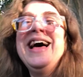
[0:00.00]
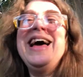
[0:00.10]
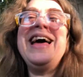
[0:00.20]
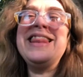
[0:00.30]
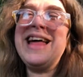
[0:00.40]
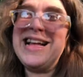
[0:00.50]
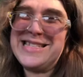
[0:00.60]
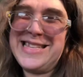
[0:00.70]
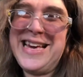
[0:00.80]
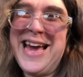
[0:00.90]
And
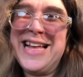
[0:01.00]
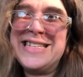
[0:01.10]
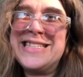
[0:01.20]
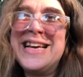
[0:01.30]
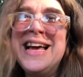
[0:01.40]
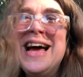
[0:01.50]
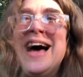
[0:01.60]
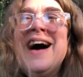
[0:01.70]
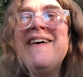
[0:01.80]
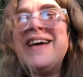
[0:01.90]
that's the end.
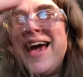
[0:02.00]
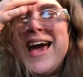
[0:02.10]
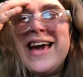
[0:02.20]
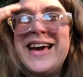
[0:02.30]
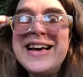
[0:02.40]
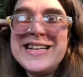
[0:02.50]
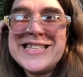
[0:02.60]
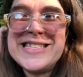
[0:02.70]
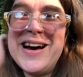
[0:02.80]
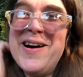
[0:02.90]
Okay,
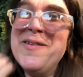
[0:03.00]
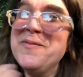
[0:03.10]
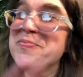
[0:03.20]
so